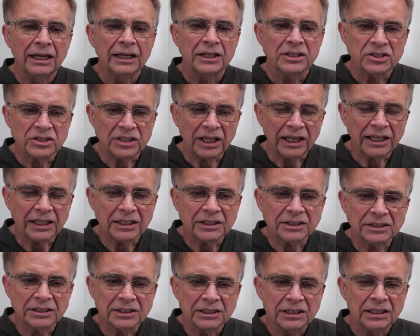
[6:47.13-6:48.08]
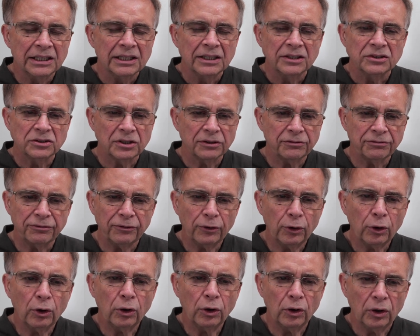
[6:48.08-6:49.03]
6 to
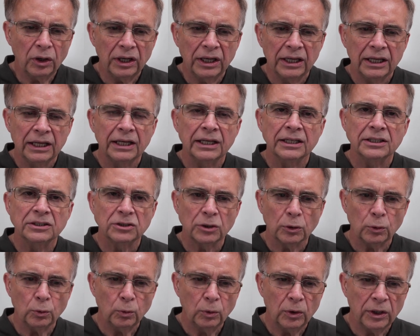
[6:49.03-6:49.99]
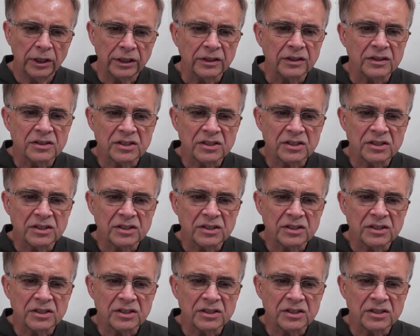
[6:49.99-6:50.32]
4 to 1.